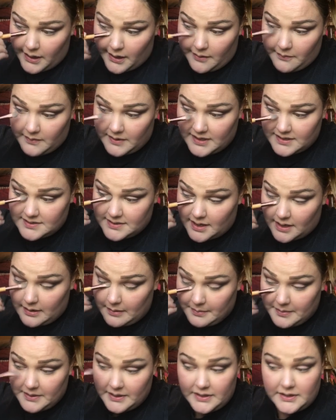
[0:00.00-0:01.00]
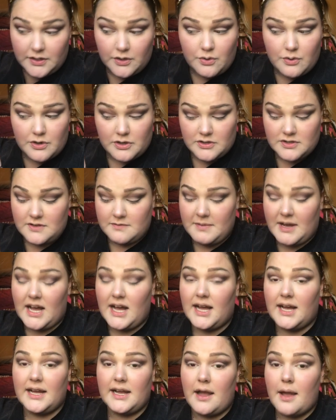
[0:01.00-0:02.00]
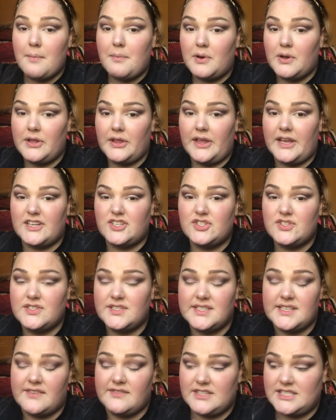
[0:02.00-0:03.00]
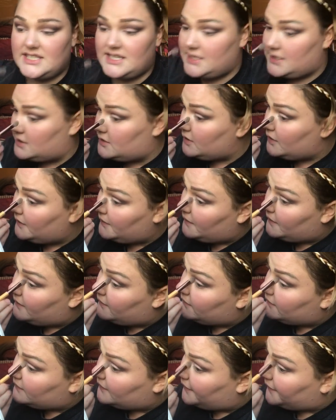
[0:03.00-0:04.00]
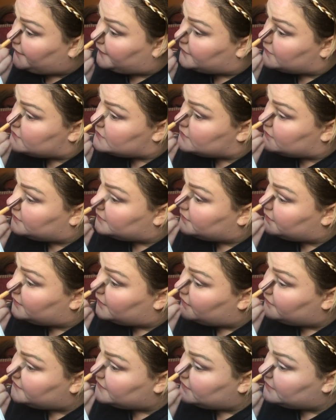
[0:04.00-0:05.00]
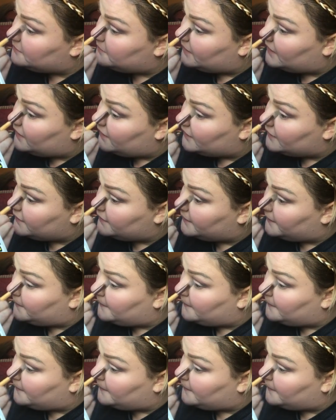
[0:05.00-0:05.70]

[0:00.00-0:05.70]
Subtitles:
And when I say I put it in the corners of my eye, I put like 17 layers of it in my eye.